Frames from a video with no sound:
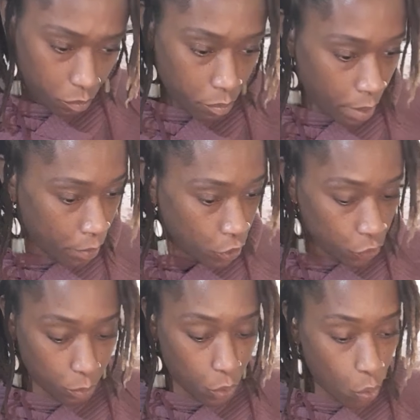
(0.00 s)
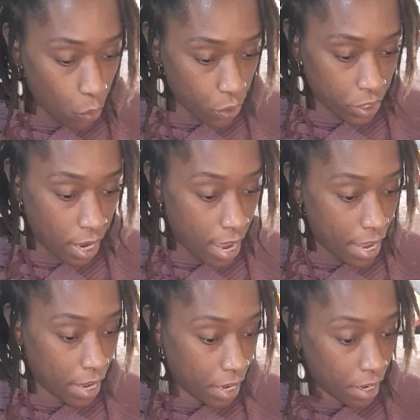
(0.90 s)
Maybe do some cord
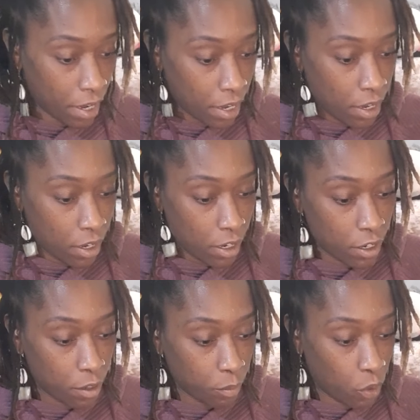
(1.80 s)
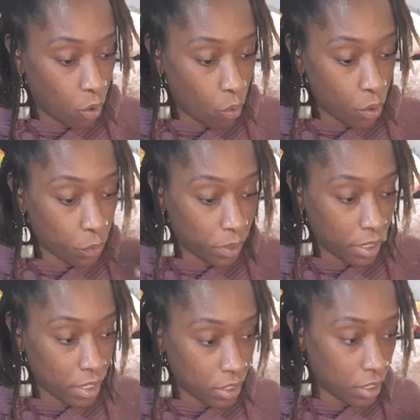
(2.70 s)
tying, um, cord
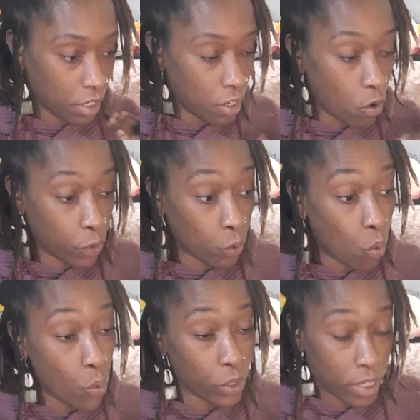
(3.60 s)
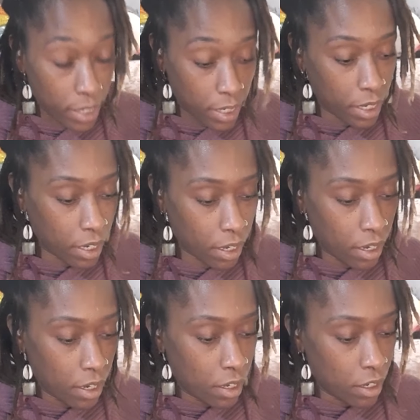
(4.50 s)
releasing, cord cord cutting.
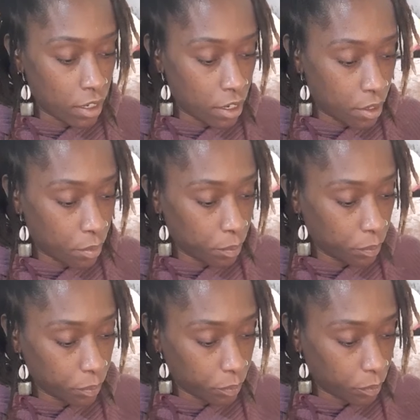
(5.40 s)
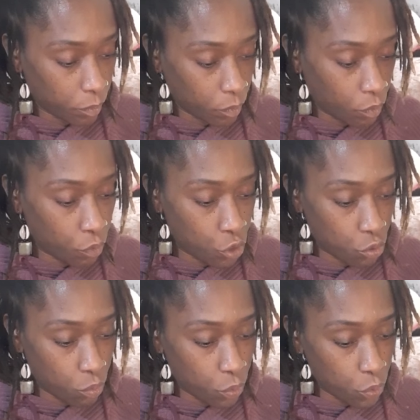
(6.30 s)
Um,
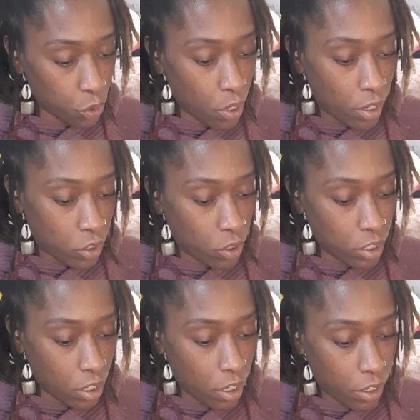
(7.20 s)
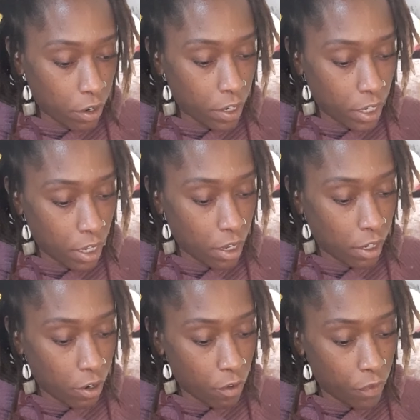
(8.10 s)
rituals. So let's get clarity,
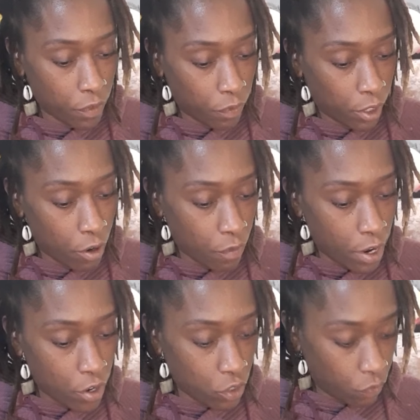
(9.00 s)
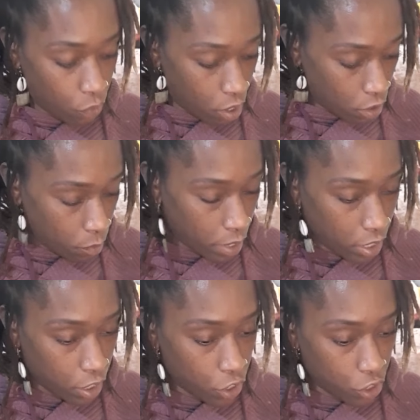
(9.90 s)
clarif clarifiers for all the
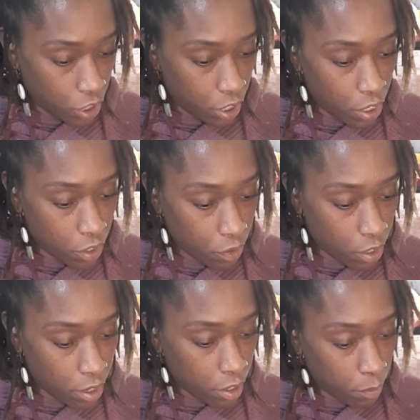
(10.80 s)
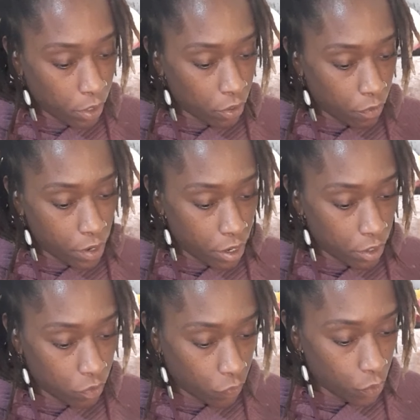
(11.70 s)
main energy here. Uh, give me
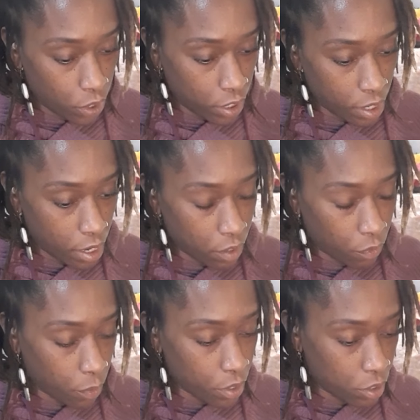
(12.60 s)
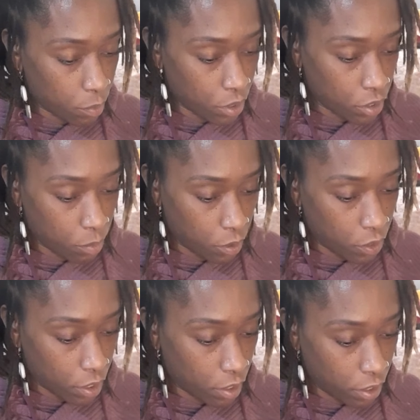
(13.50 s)
clarifiers for the Nine of Wands, please,
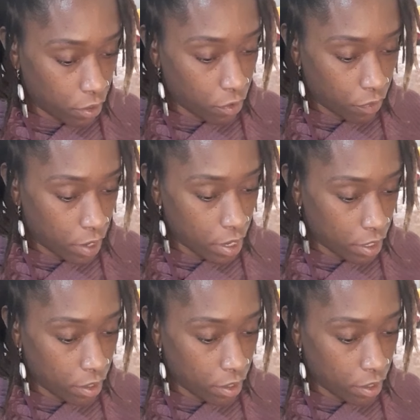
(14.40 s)
Spirit. Clarify,